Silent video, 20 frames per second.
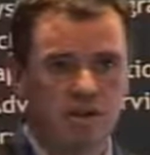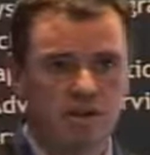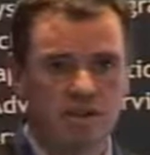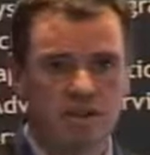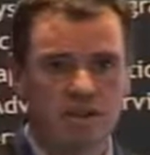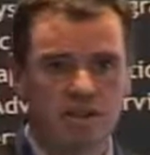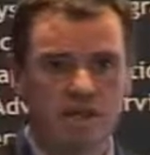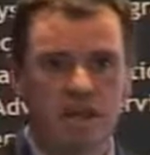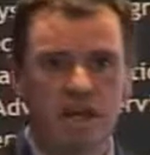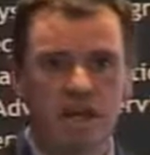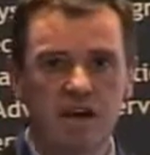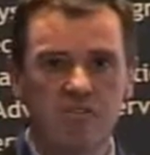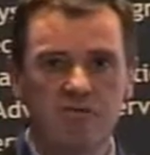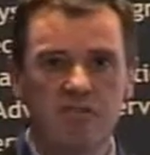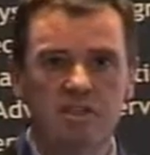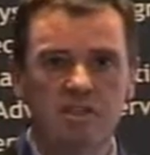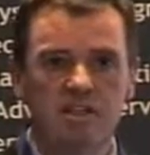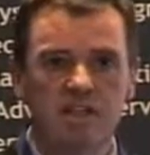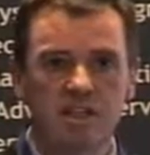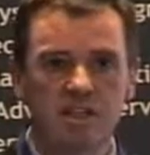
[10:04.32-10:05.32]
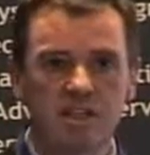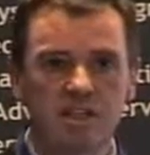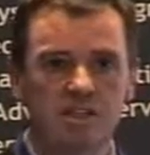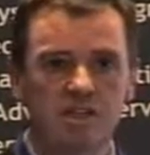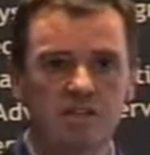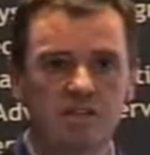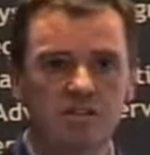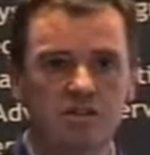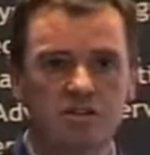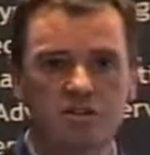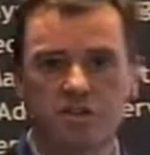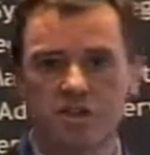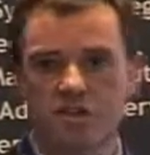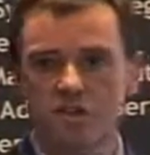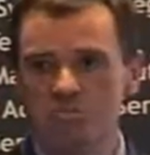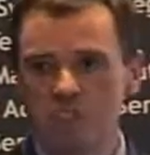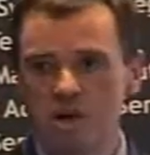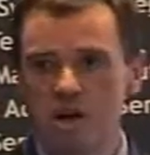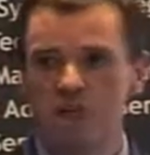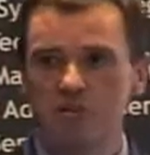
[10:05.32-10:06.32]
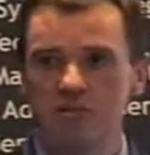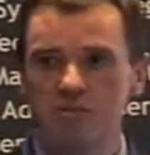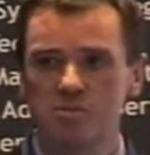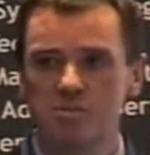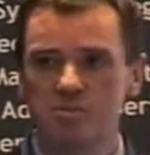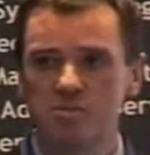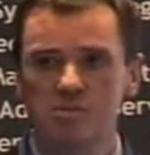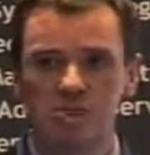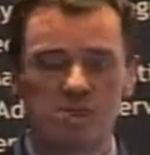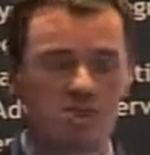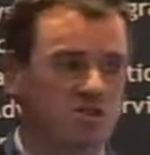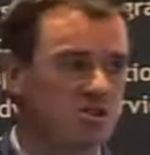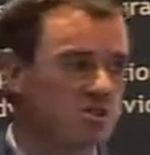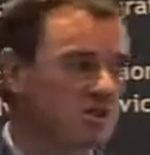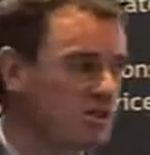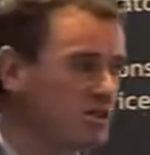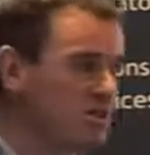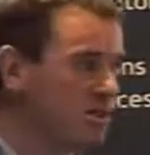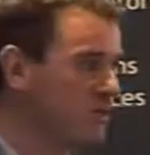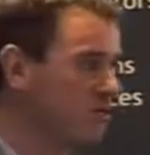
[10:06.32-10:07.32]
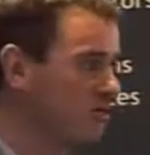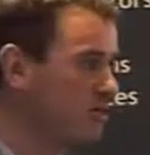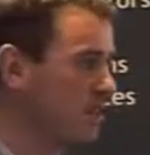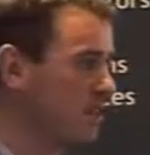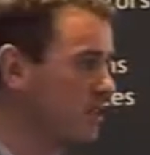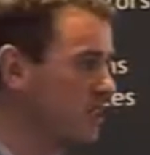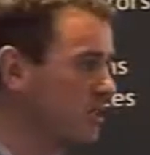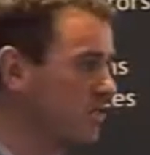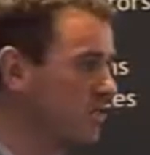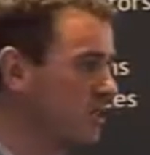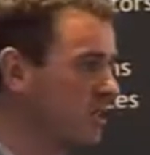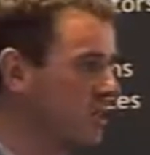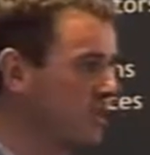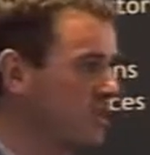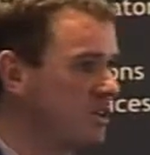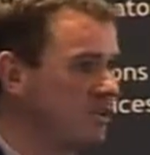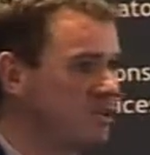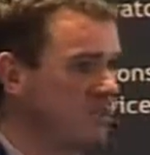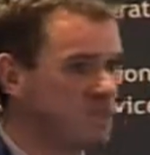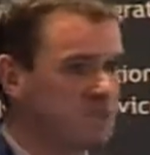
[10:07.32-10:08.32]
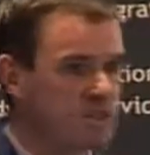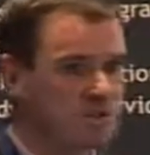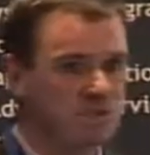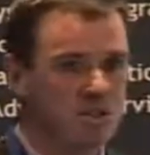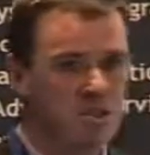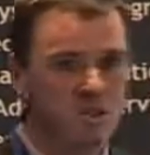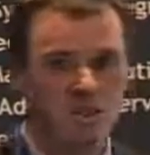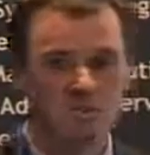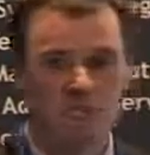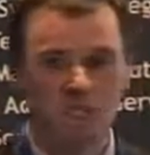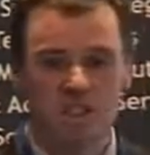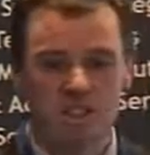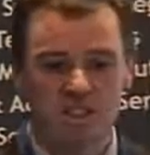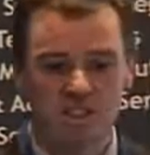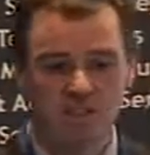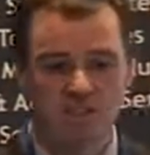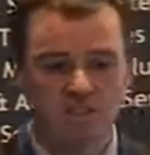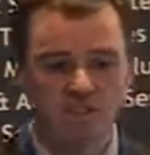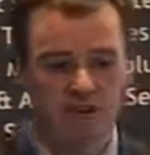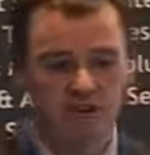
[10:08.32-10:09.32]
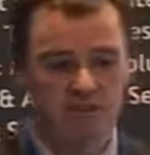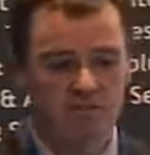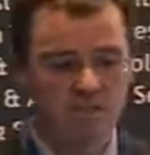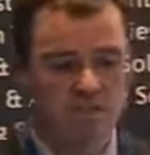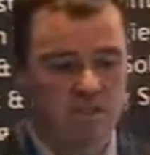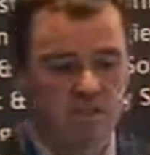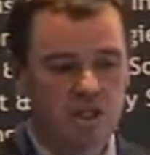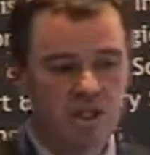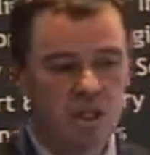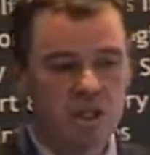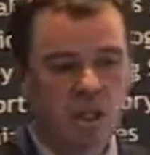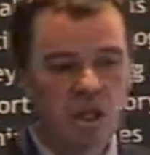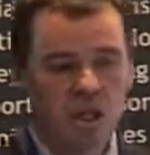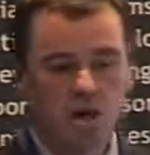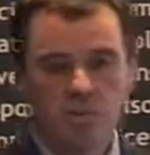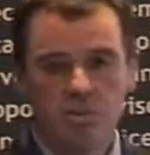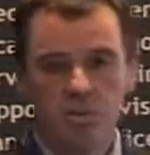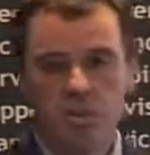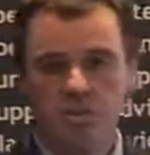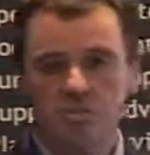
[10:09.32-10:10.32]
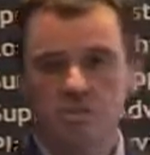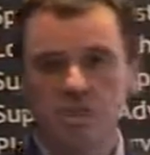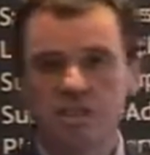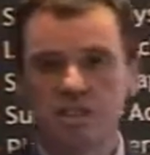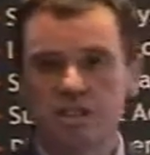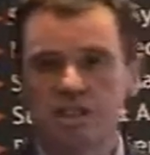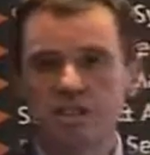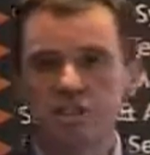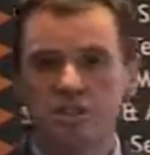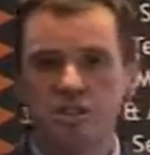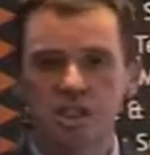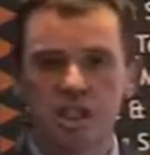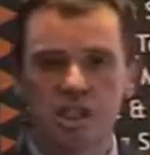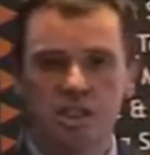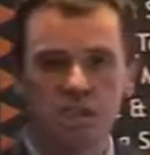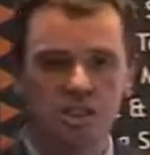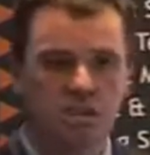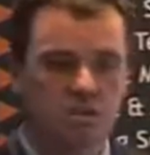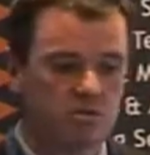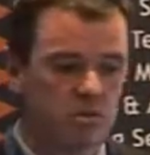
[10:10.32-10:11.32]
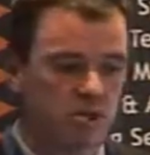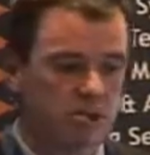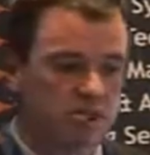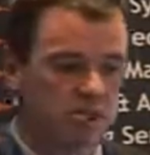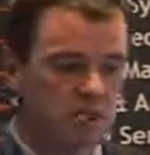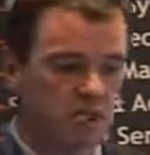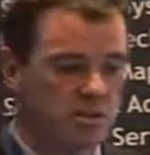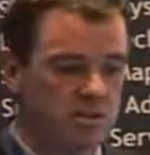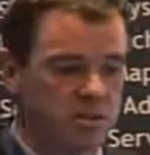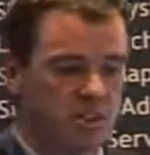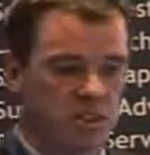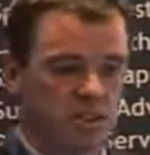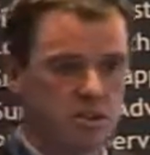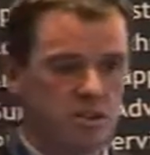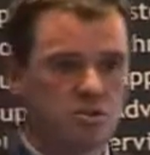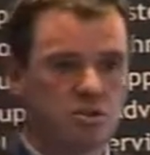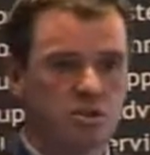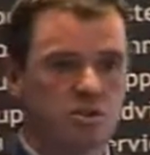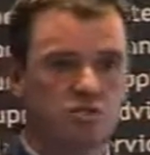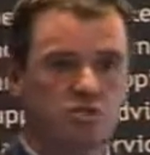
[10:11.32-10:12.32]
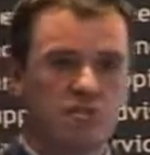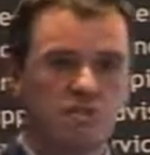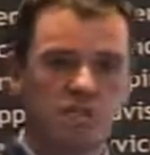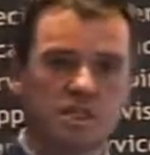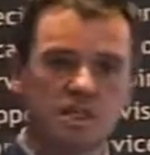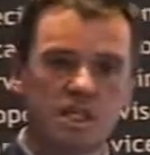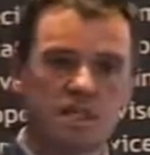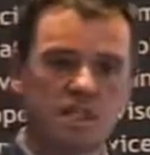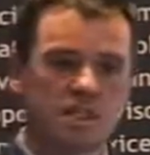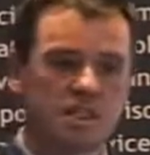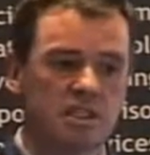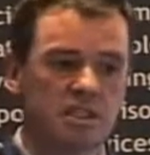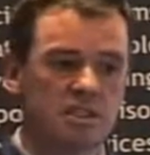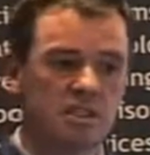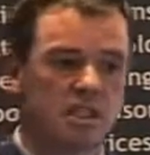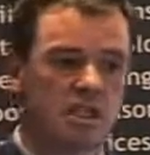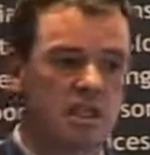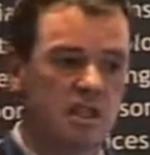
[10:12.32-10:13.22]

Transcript: with it. At every single turn, there's a rare species, or there's a threatened species, or there's a species we need to look after. But there is an international criteria that's used for assessing